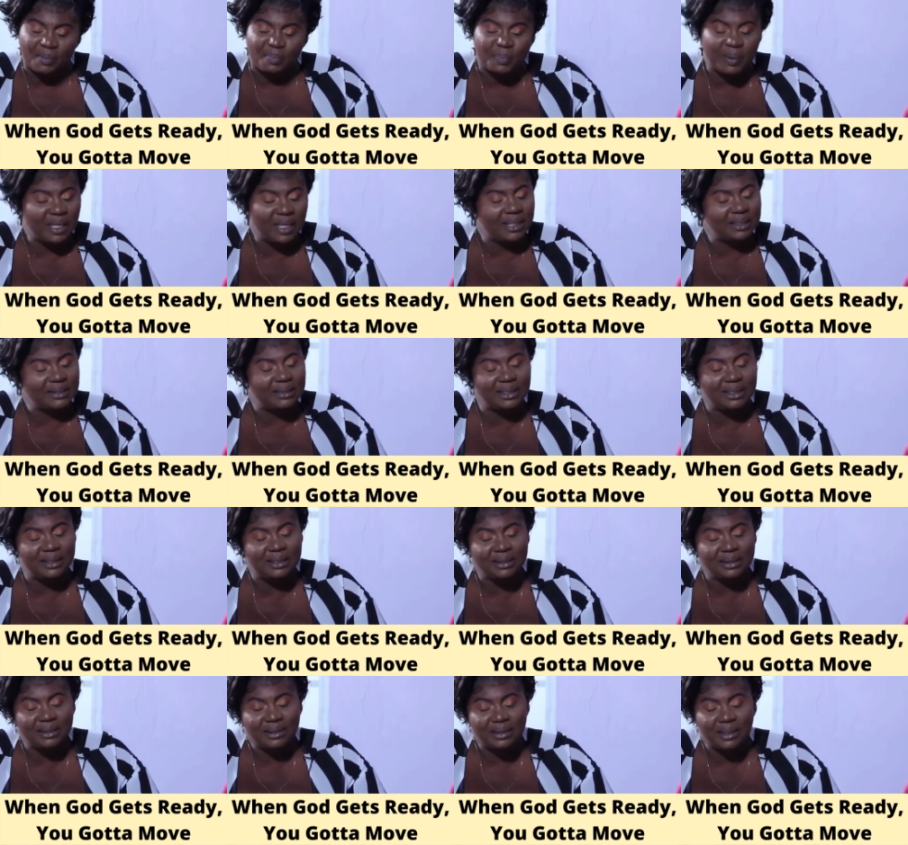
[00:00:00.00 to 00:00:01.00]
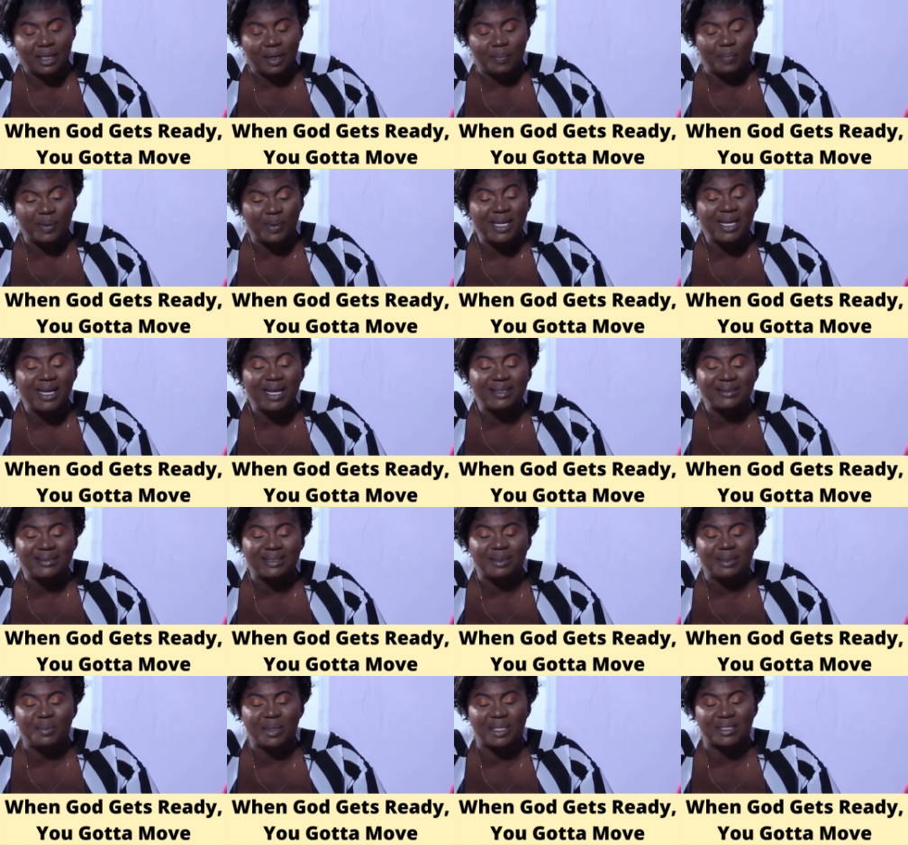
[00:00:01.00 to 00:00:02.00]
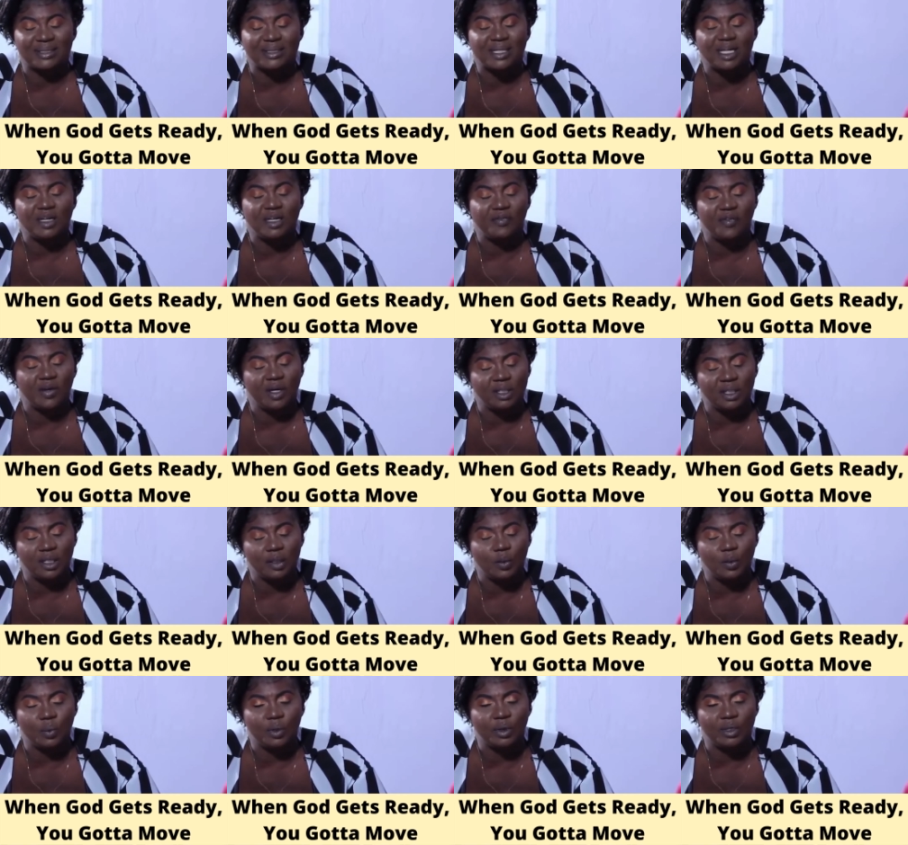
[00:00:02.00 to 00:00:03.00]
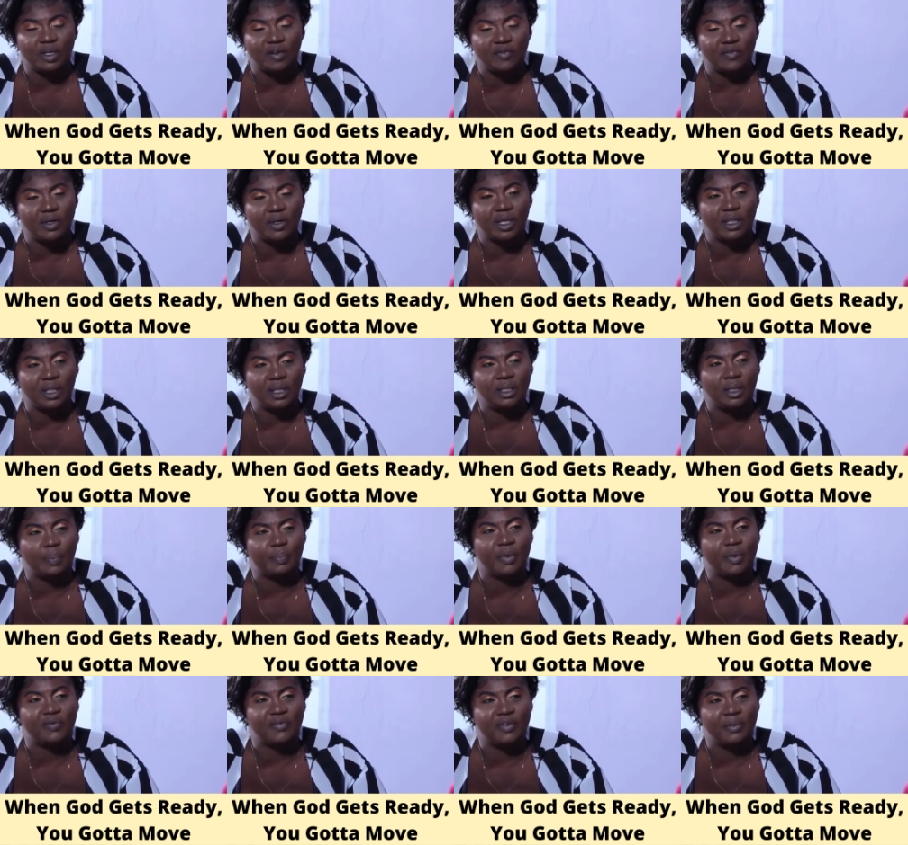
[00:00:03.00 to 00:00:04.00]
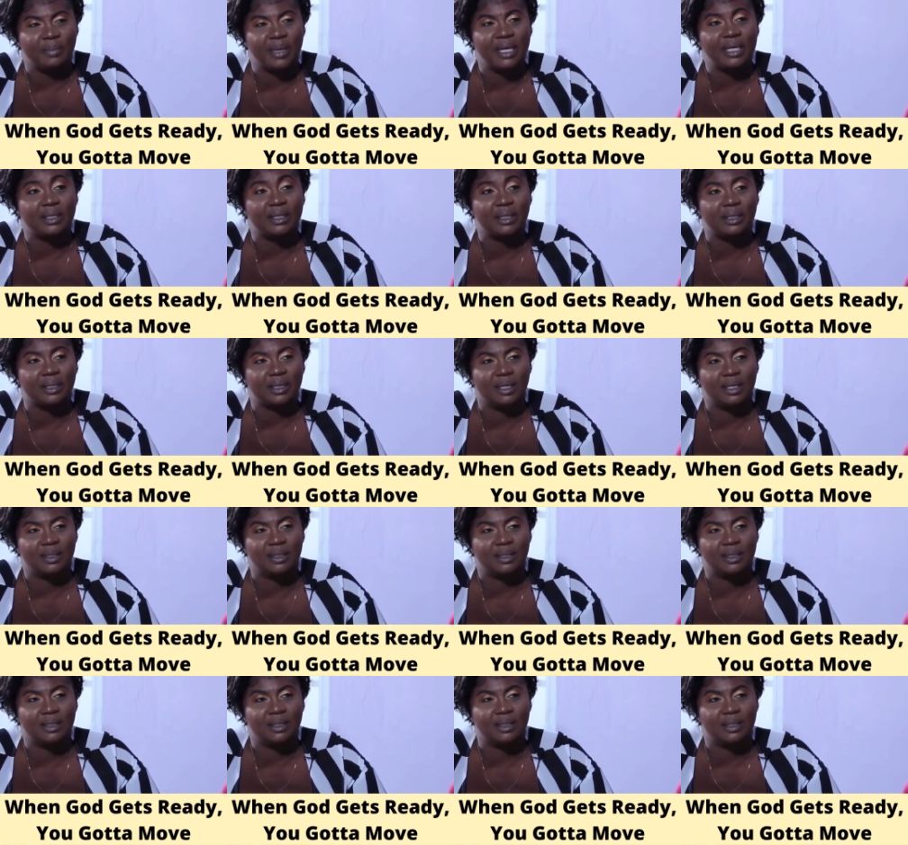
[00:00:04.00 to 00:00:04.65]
I planted myself under the word of God, under Prophet Michael